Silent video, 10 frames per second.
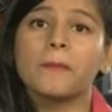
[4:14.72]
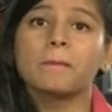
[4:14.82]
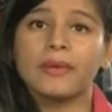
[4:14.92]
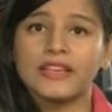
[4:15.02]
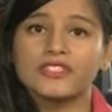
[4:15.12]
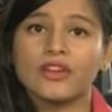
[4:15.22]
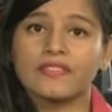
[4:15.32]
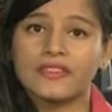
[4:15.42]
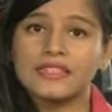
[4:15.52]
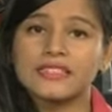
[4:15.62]
Based
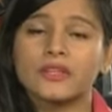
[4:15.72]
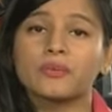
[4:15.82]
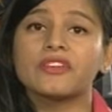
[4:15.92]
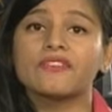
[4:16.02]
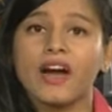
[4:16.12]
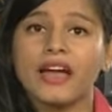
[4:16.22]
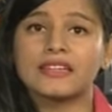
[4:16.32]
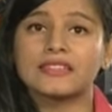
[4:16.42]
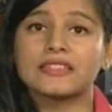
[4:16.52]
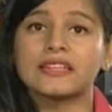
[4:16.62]
on this, we
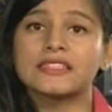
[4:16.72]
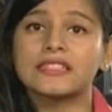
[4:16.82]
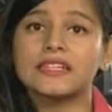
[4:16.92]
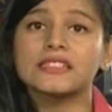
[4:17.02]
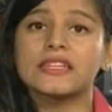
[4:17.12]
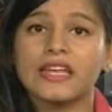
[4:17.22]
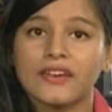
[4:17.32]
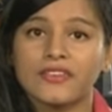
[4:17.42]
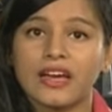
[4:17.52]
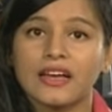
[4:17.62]
find that certain
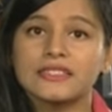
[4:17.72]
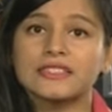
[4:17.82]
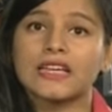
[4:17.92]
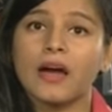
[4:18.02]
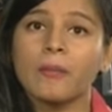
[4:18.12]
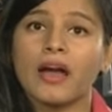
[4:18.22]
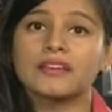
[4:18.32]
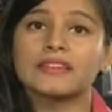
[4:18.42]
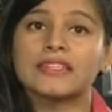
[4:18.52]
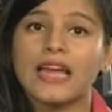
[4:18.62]
areas come
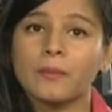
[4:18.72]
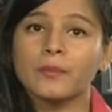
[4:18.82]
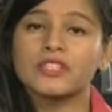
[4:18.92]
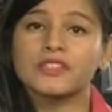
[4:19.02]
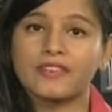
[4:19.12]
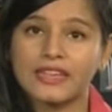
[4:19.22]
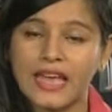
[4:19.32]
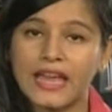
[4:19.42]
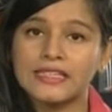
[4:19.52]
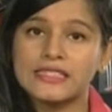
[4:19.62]
under the ambit of
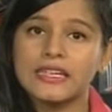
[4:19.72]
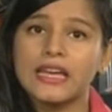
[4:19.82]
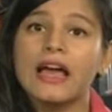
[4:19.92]
legality